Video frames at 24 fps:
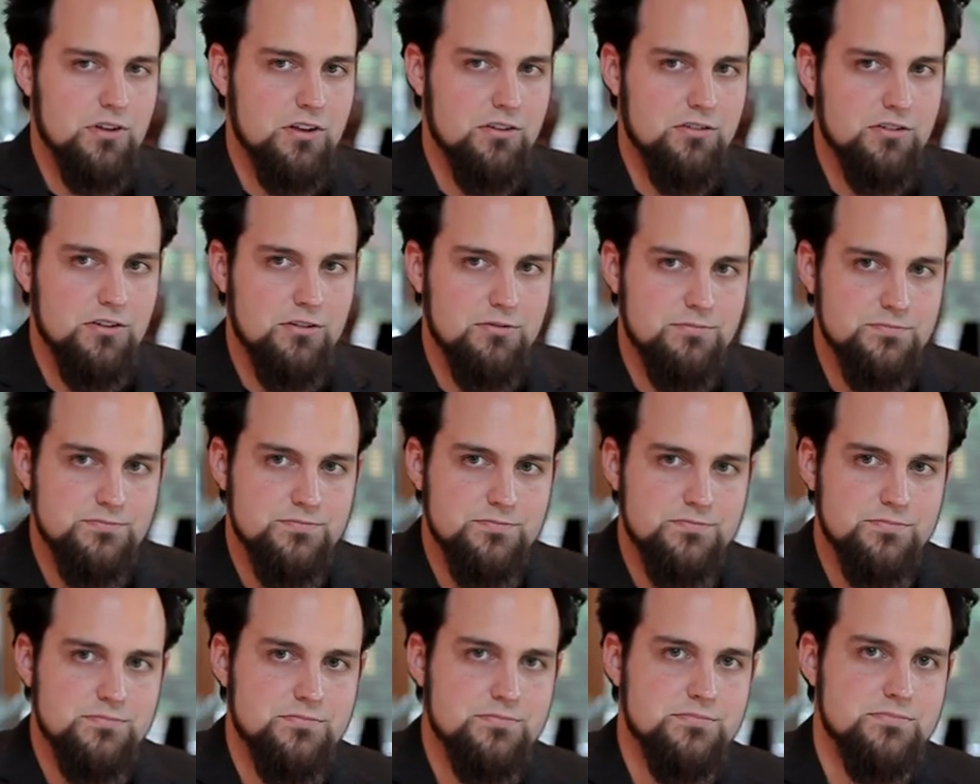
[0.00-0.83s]
think so.
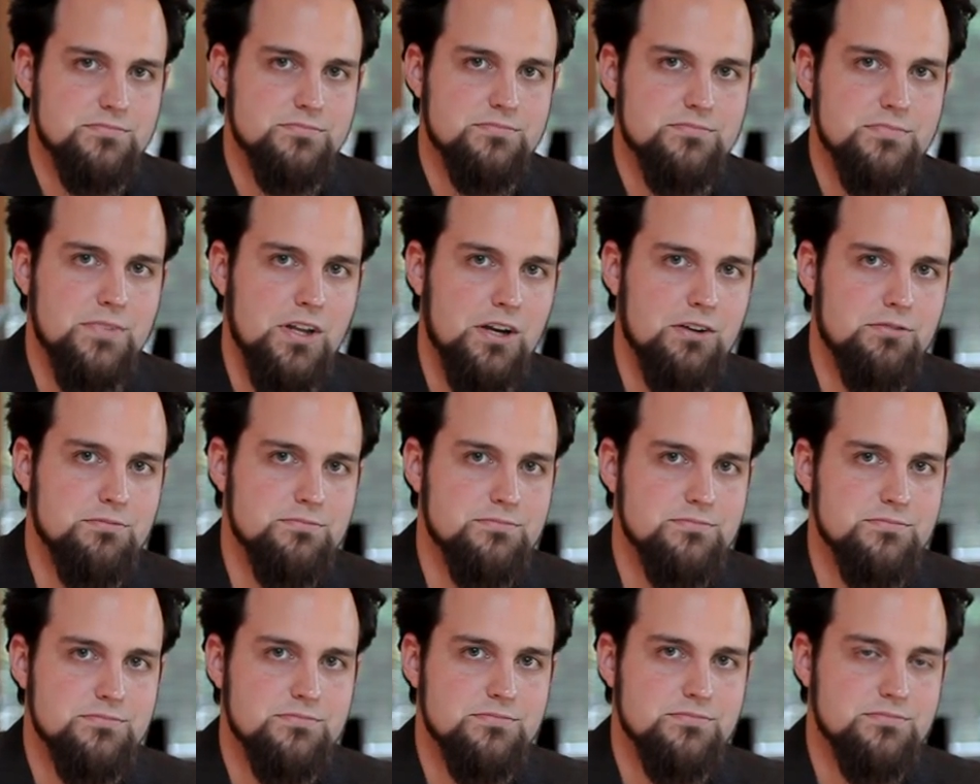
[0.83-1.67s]
No
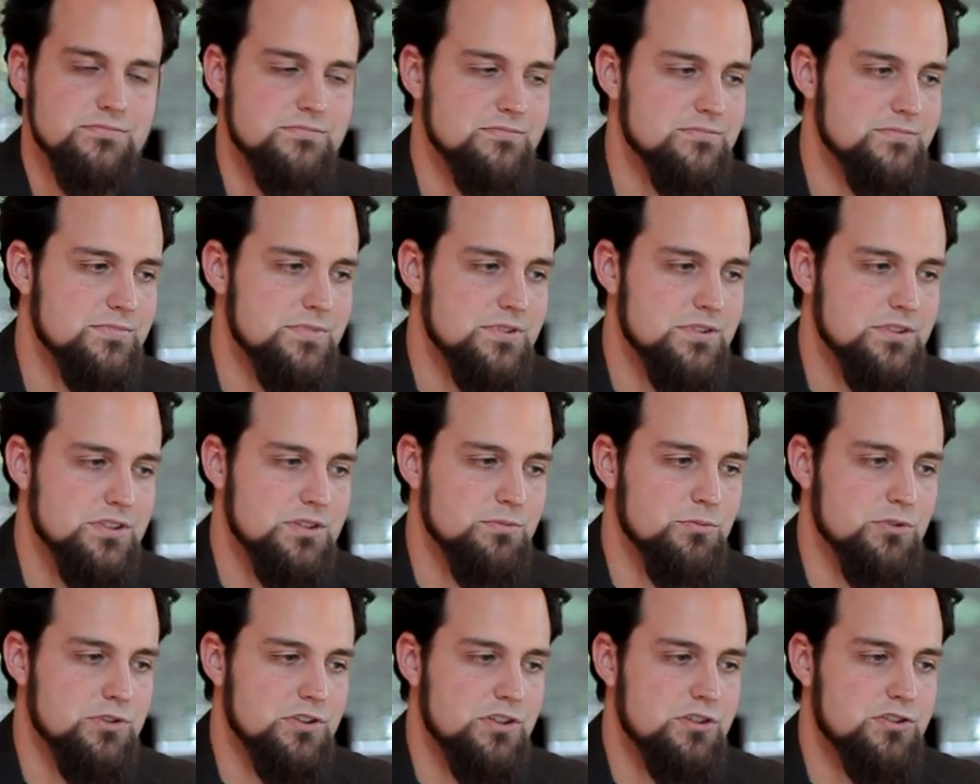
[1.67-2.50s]

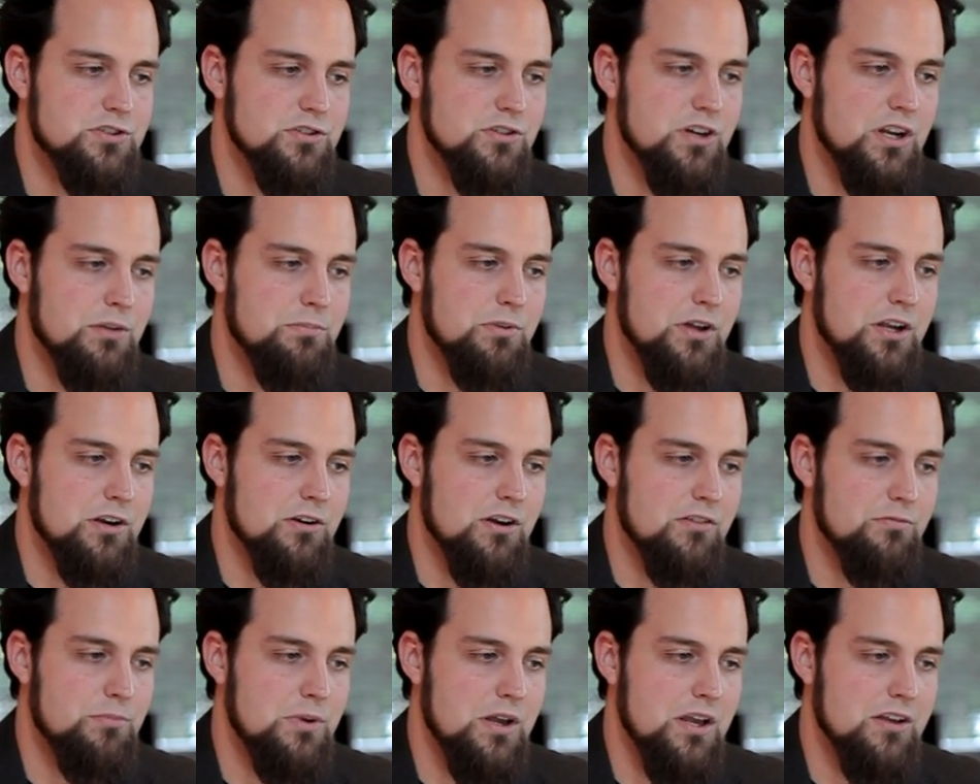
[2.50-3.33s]
someone you still got to play
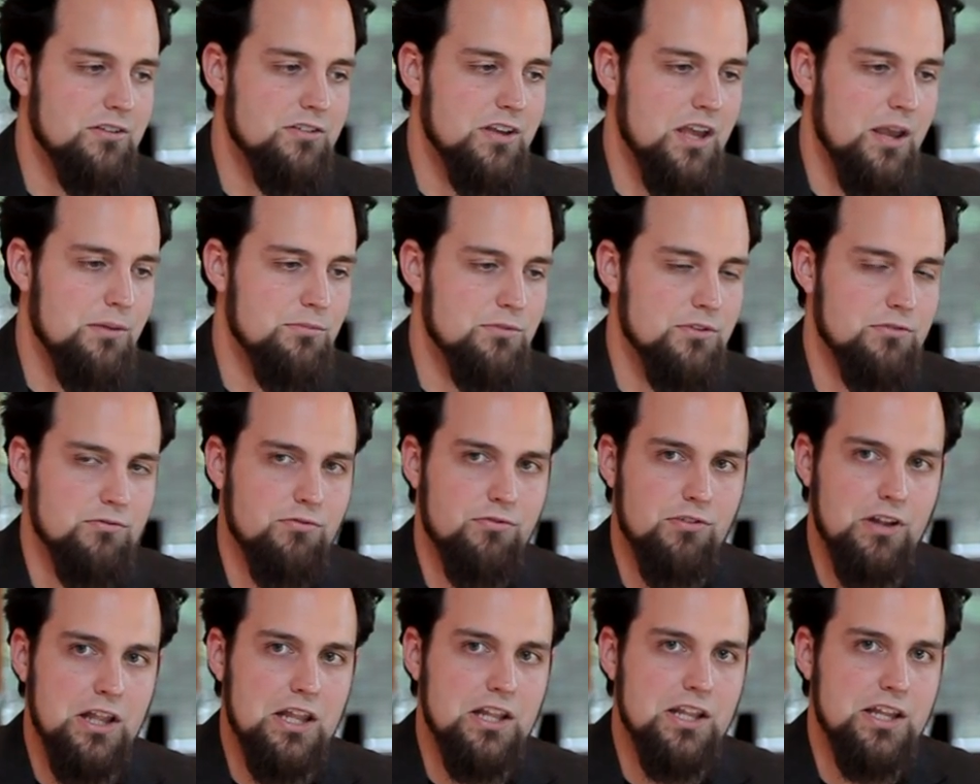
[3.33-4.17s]
your FPS games and
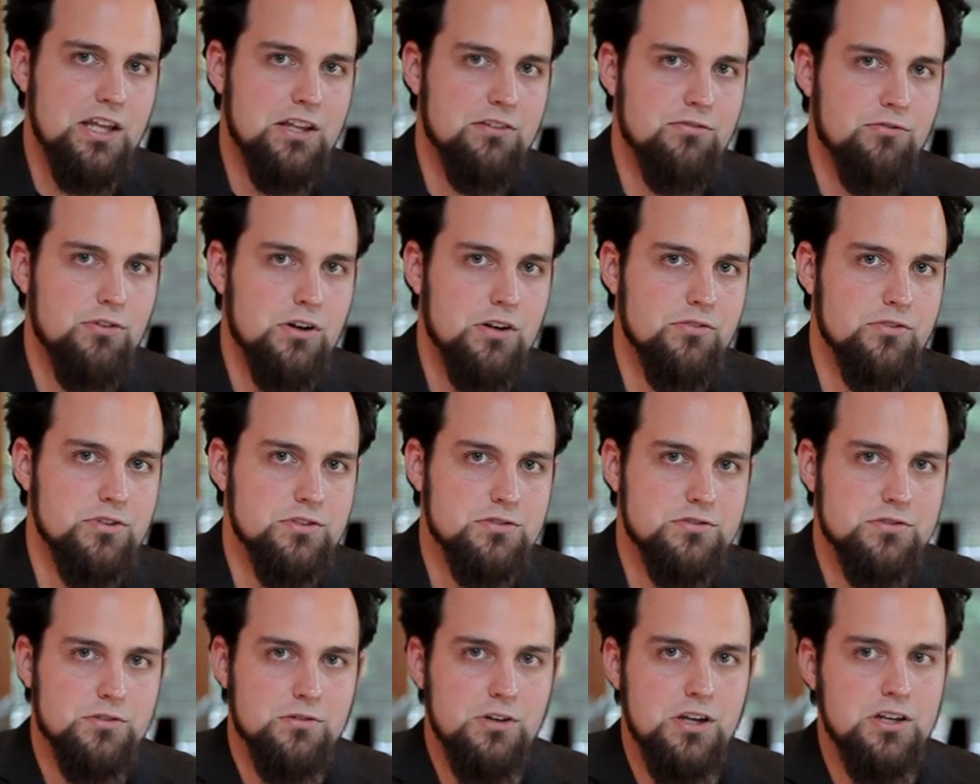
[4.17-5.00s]
flailing in front of a
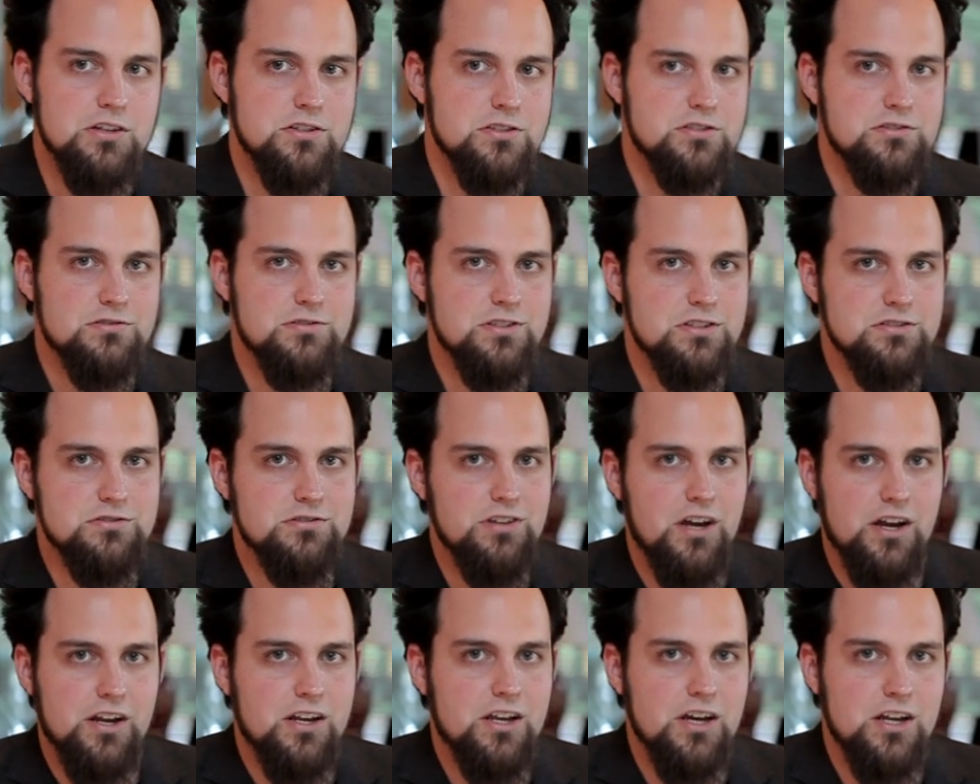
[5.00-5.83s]
screen just is
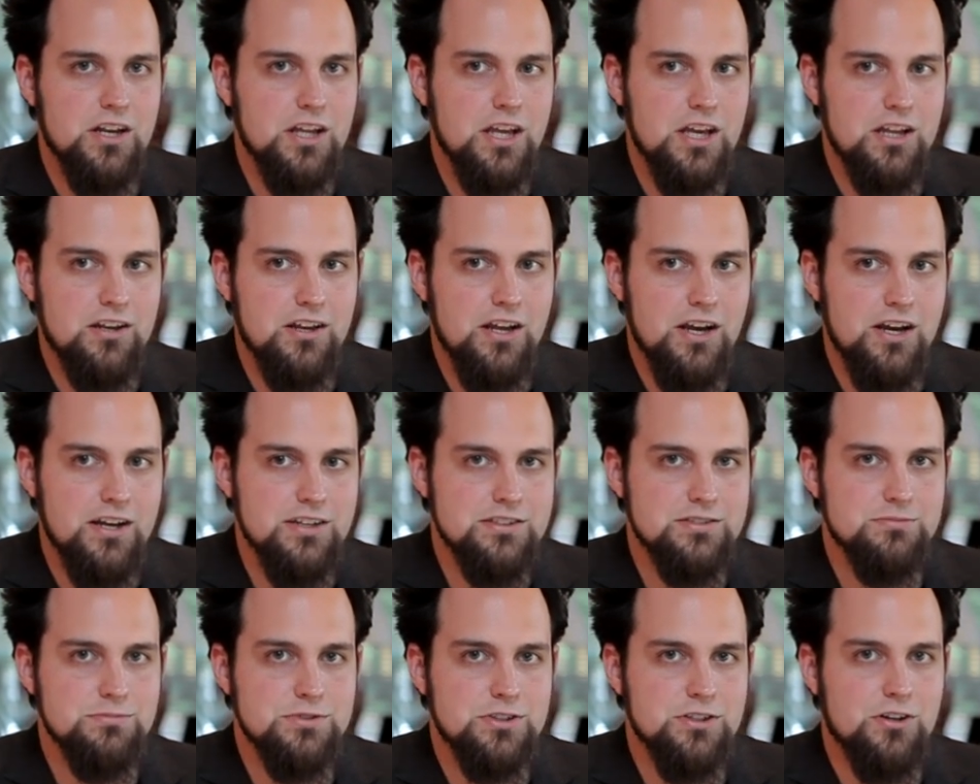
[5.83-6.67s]
not cutting it,
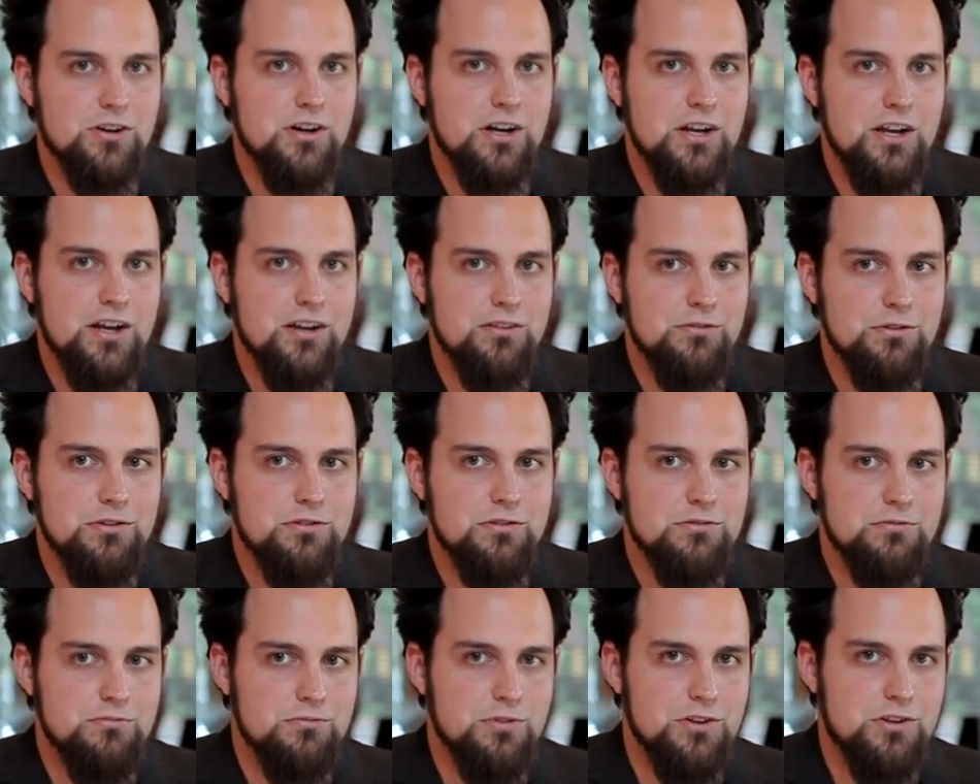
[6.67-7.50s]
guys. I'm sorry eh, with
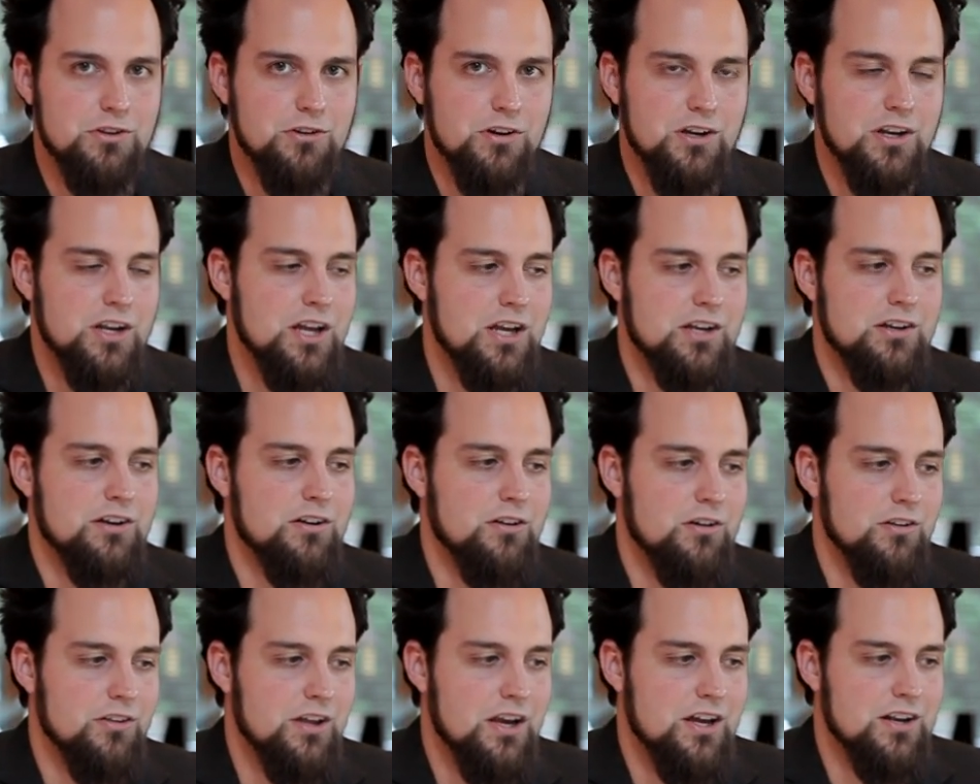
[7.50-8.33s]
with your Kinect and
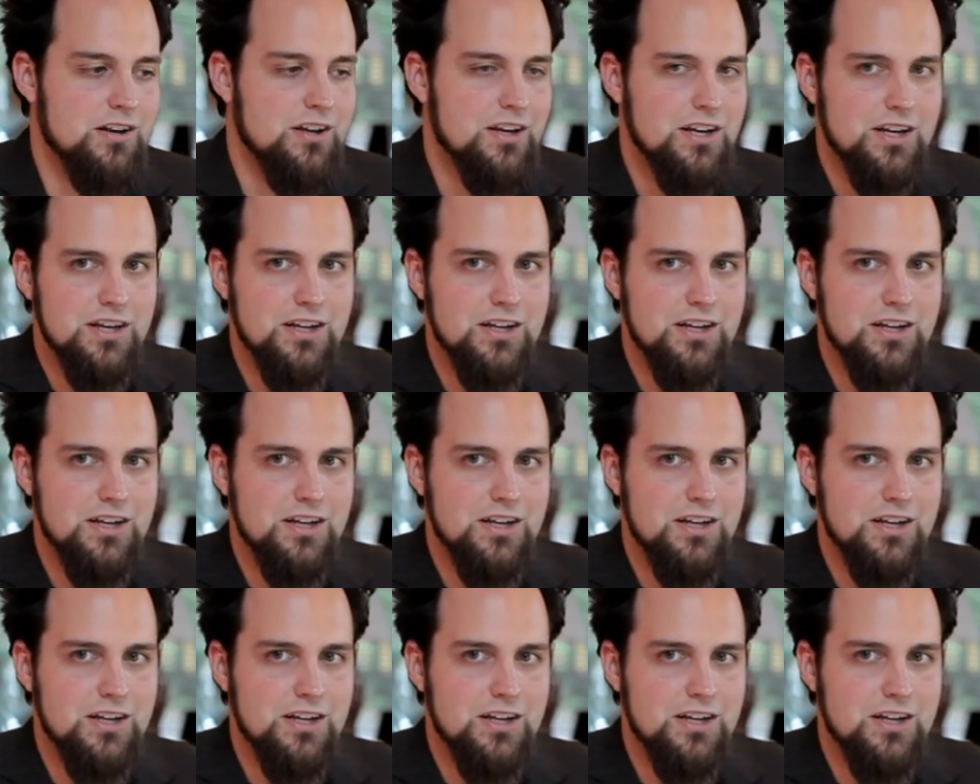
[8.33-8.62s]
all that.